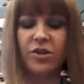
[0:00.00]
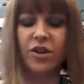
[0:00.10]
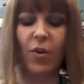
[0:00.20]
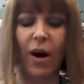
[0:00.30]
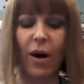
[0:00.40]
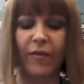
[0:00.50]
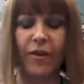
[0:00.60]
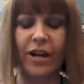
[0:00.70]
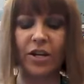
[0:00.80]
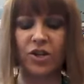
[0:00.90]
show up
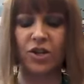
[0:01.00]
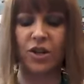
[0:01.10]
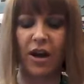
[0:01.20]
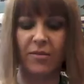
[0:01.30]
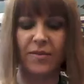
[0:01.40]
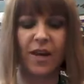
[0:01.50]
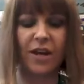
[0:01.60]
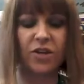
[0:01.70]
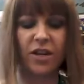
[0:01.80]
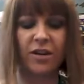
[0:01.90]
for each
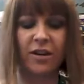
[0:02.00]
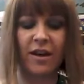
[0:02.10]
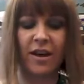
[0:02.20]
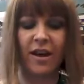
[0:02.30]
session,